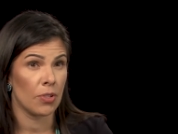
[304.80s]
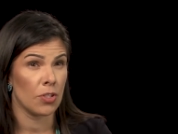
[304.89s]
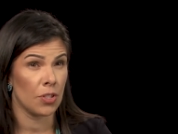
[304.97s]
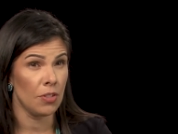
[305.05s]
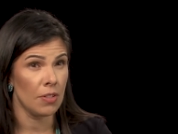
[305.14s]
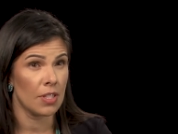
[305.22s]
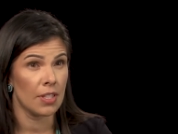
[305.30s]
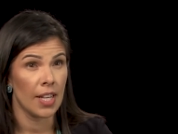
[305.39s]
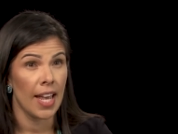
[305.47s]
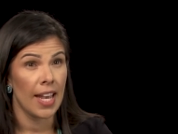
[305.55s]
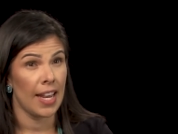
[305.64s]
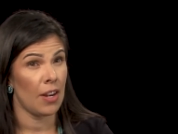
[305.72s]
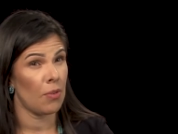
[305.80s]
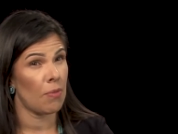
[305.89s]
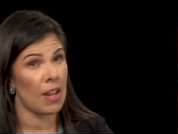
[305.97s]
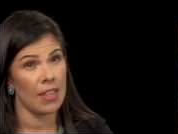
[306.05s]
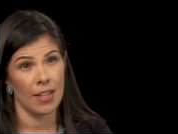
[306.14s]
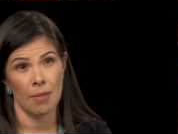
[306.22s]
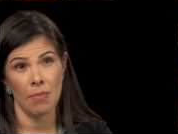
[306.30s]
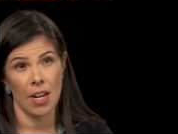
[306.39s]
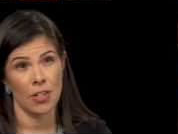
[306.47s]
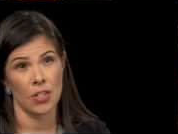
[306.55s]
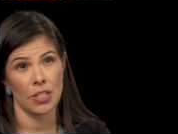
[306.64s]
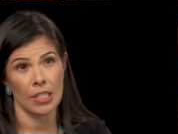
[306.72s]
pursuits in a way that I'm
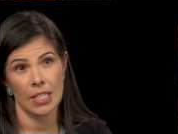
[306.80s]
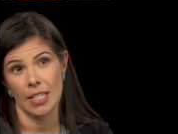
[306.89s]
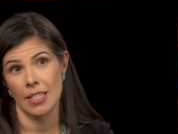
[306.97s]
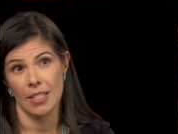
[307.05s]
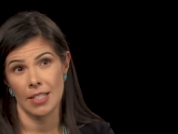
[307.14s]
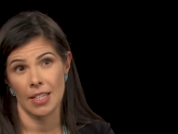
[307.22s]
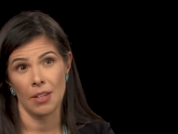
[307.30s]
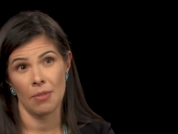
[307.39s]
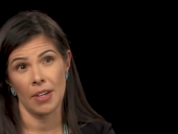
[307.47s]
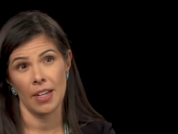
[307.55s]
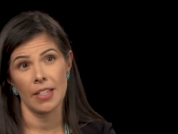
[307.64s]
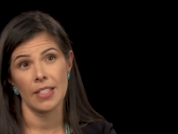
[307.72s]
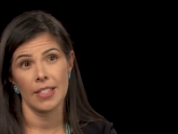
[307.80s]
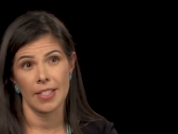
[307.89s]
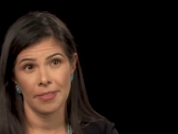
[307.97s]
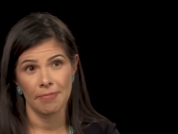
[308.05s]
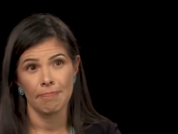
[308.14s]
not sure exists anywhere else.